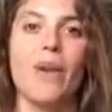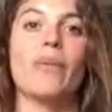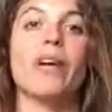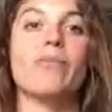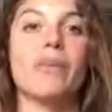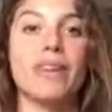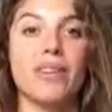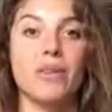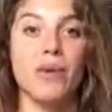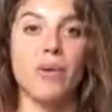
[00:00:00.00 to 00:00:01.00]
when I'm
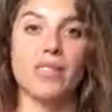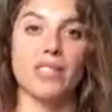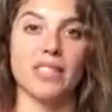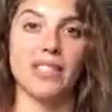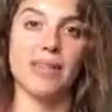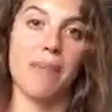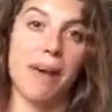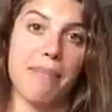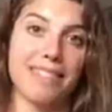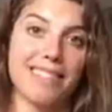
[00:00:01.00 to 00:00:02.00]
bringing new coaches into
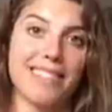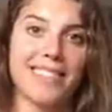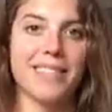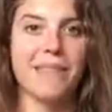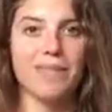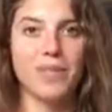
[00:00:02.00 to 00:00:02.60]
my business.